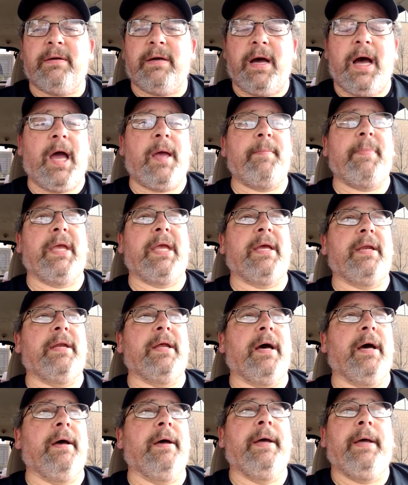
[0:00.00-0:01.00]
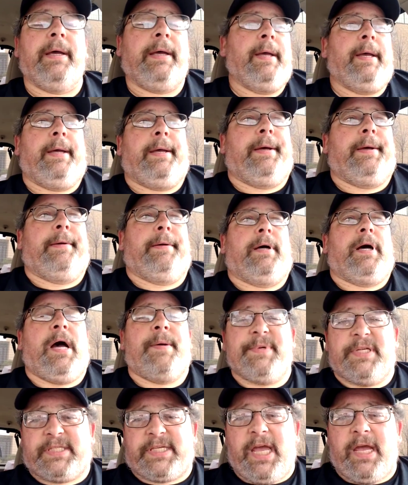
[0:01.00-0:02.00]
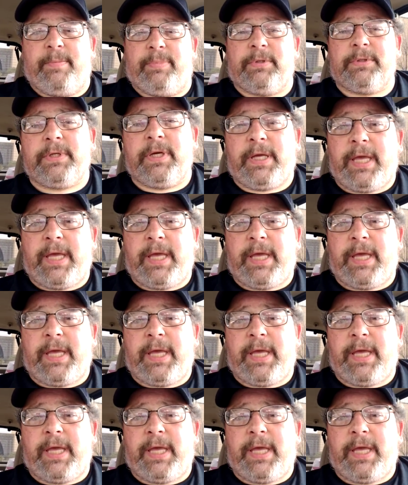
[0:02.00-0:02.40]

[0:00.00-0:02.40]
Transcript: I mean, I'm disabled,